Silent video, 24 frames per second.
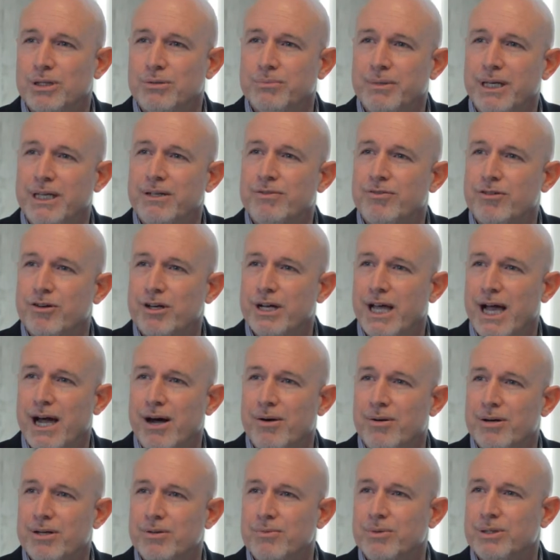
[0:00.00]
meet for an
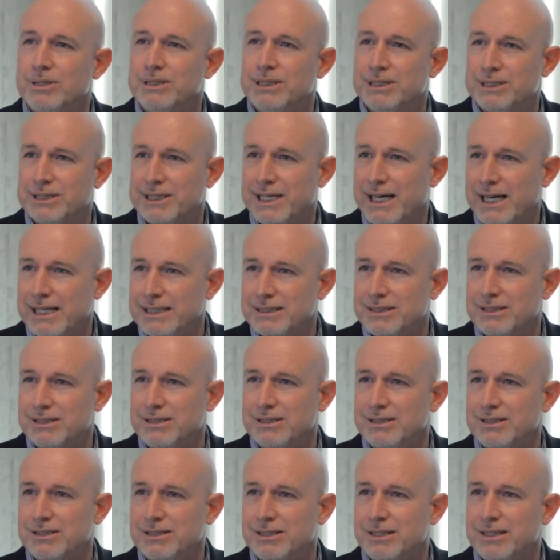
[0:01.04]
hour and we'll
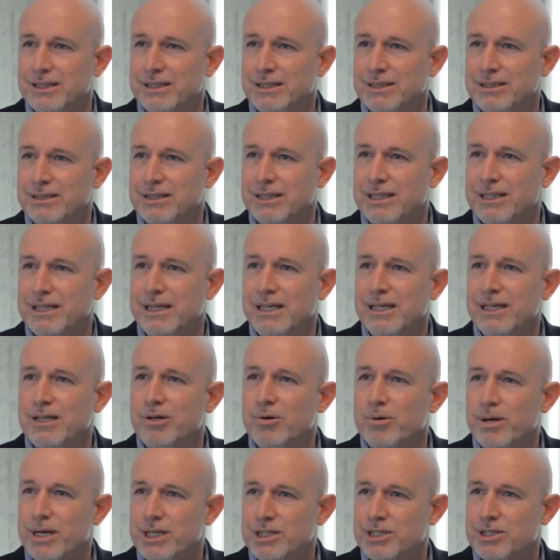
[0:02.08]
discuss the key
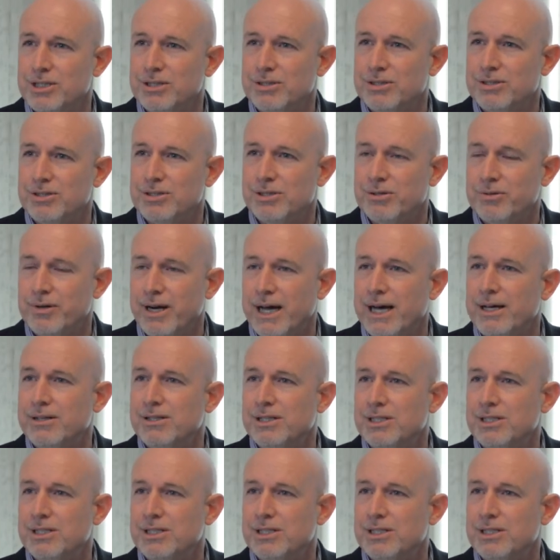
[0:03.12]
questions around the